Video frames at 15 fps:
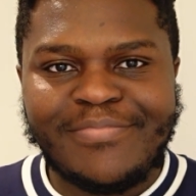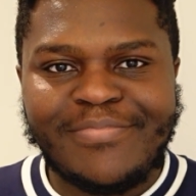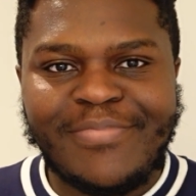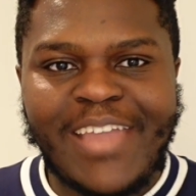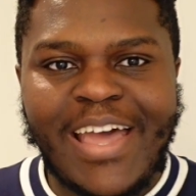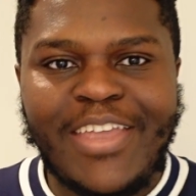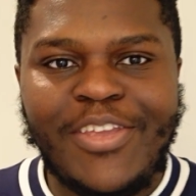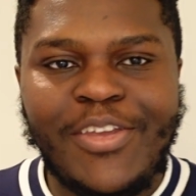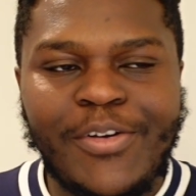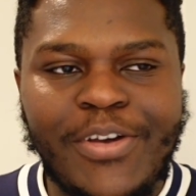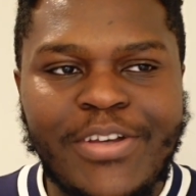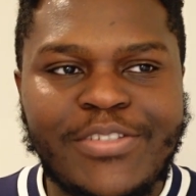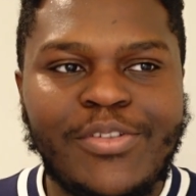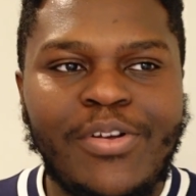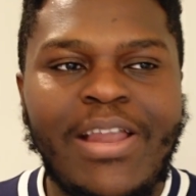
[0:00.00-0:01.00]
like
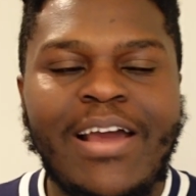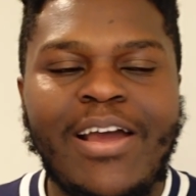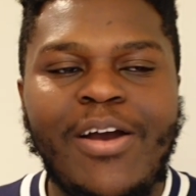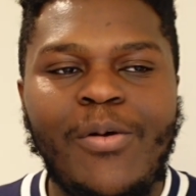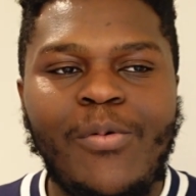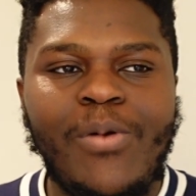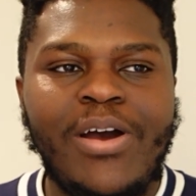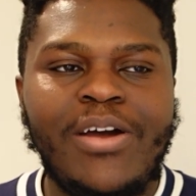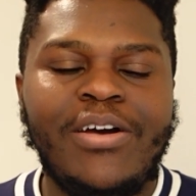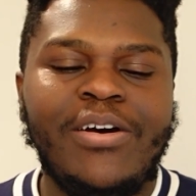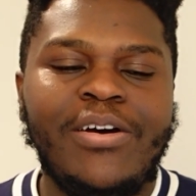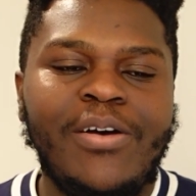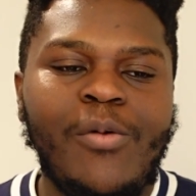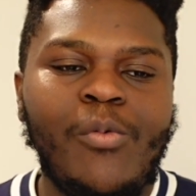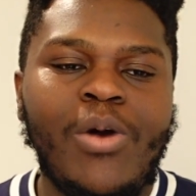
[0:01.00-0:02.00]
it's not like
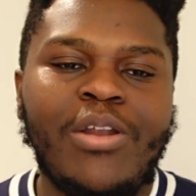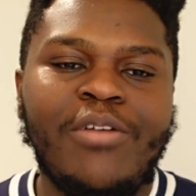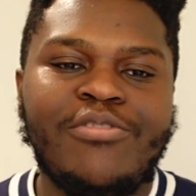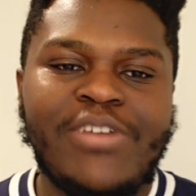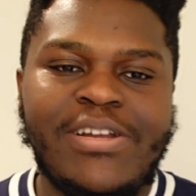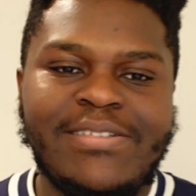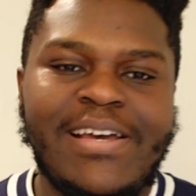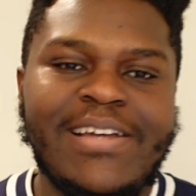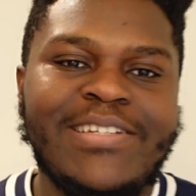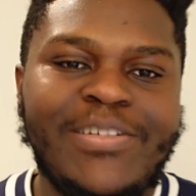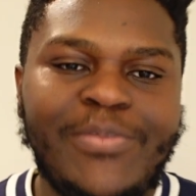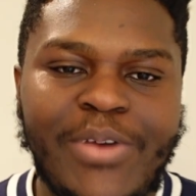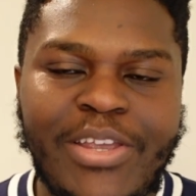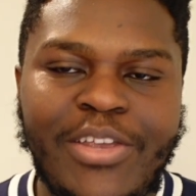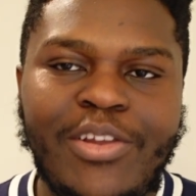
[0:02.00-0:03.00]
a one-off
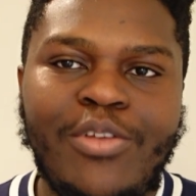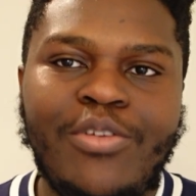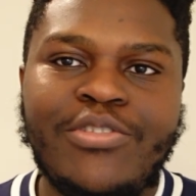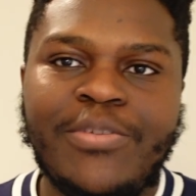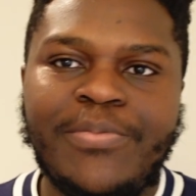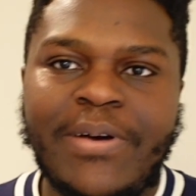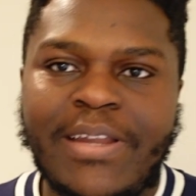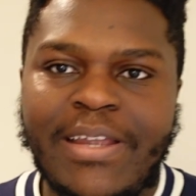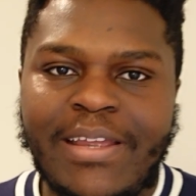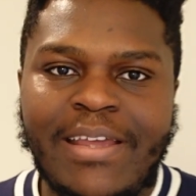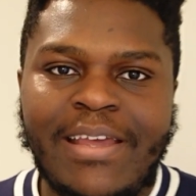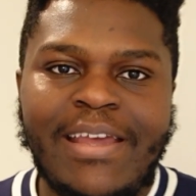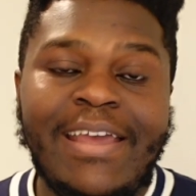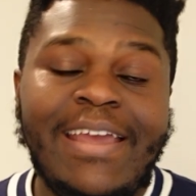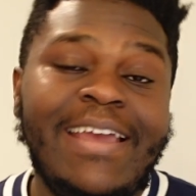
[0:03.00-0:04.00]
transaction where you lose your money.
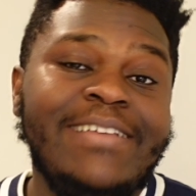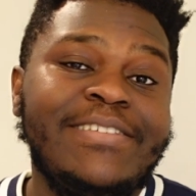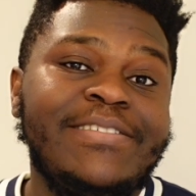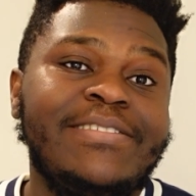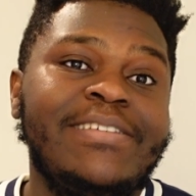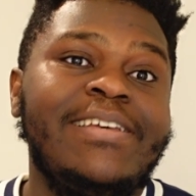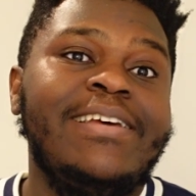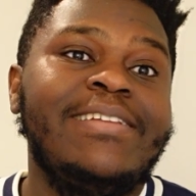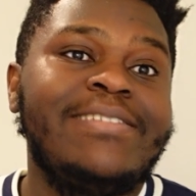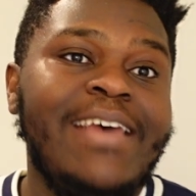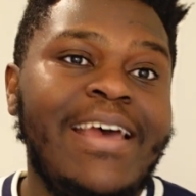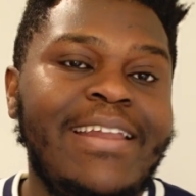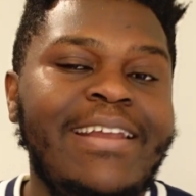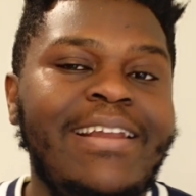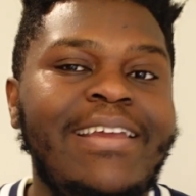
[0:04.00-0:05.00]
It's
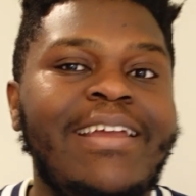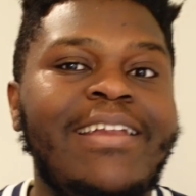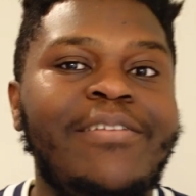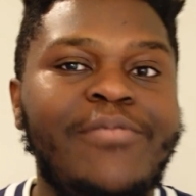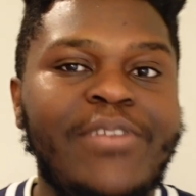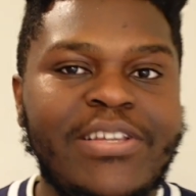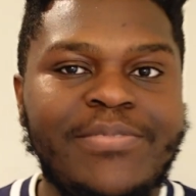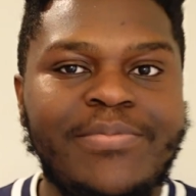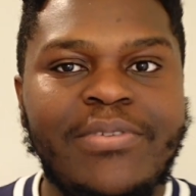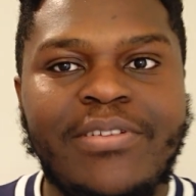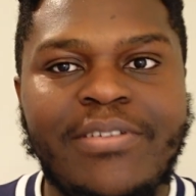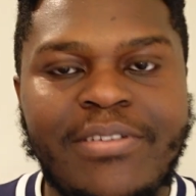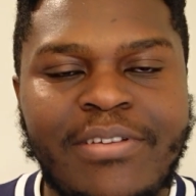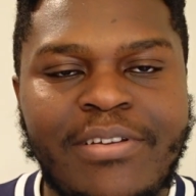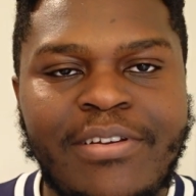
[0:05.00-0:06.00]
technically an investment,
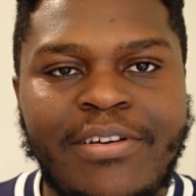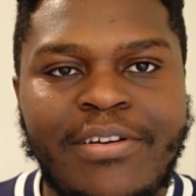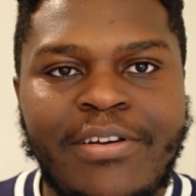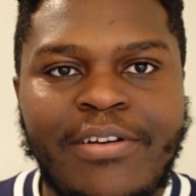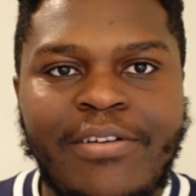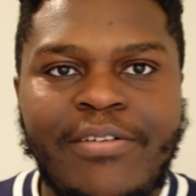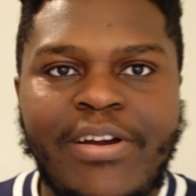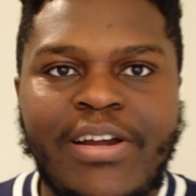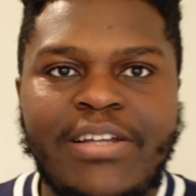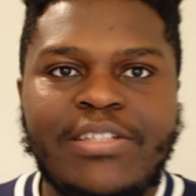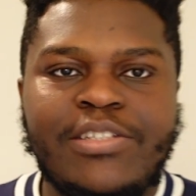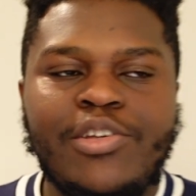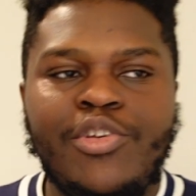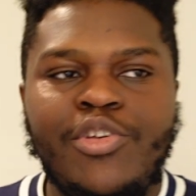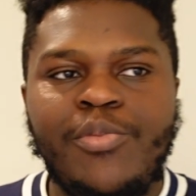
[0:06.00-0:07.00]
right?
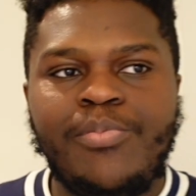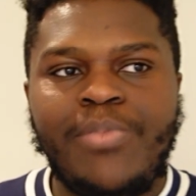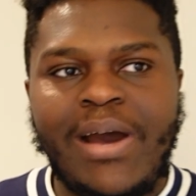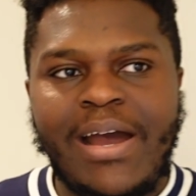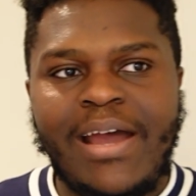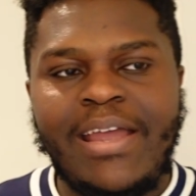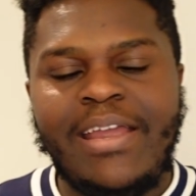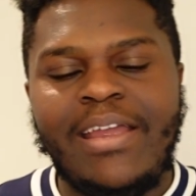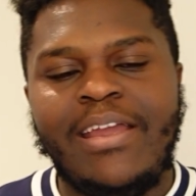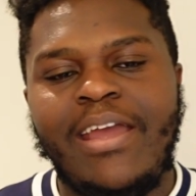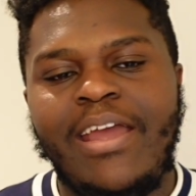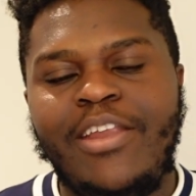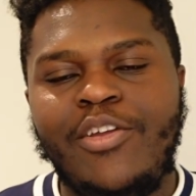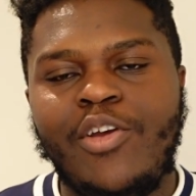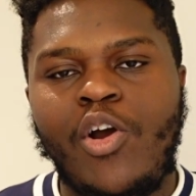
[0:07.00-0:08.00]
So you buy
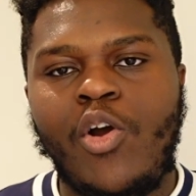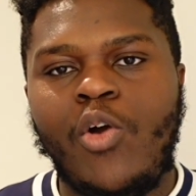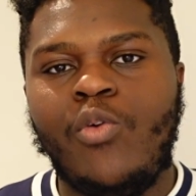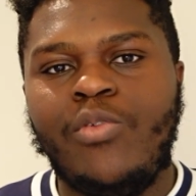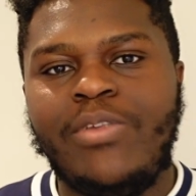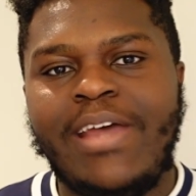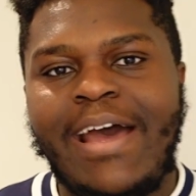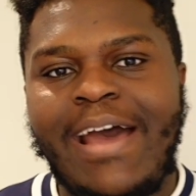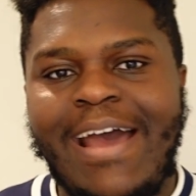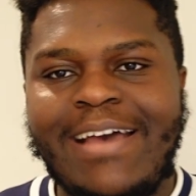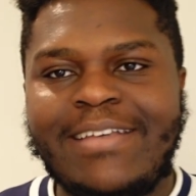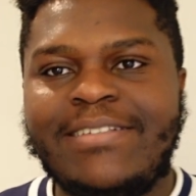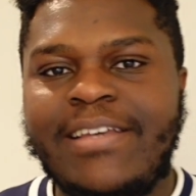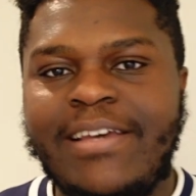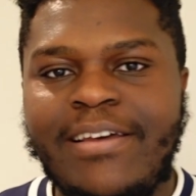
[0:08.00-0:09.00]
and you hold that
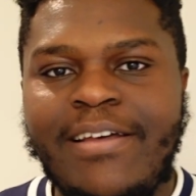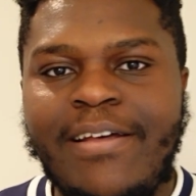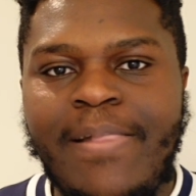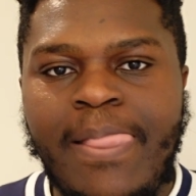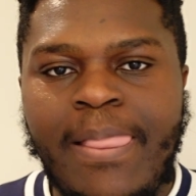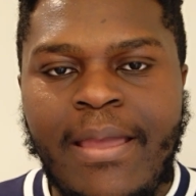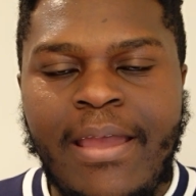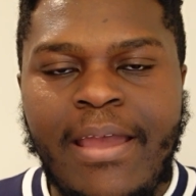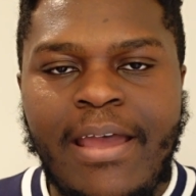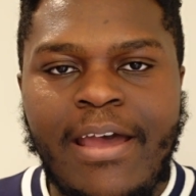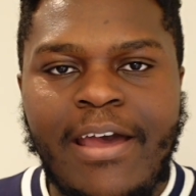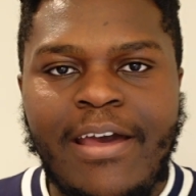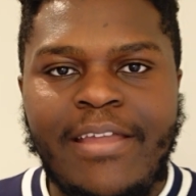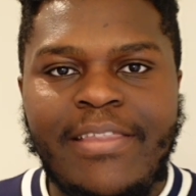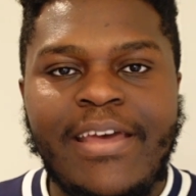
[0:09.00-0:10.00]
asset,
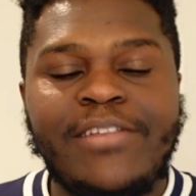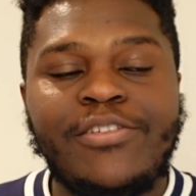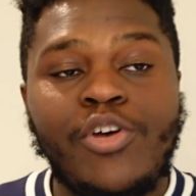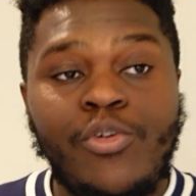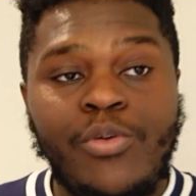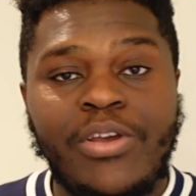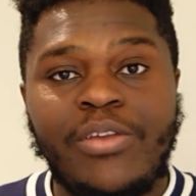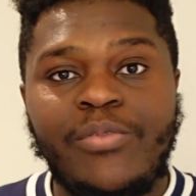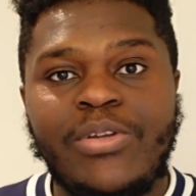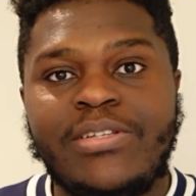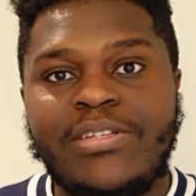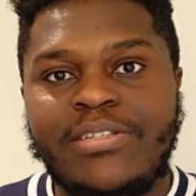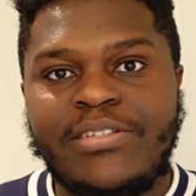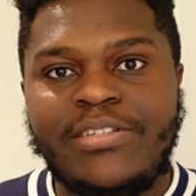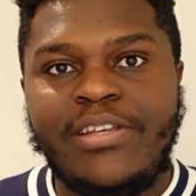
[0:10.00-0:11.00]
their token, which
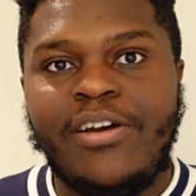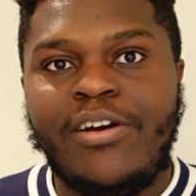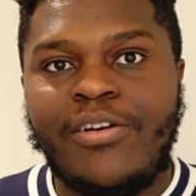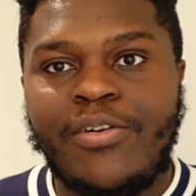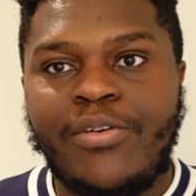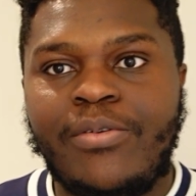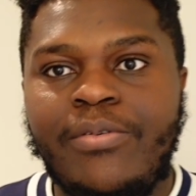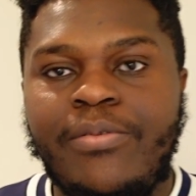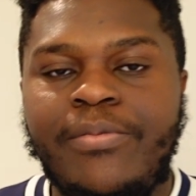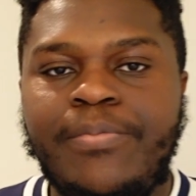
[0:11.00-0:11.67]
is CRO.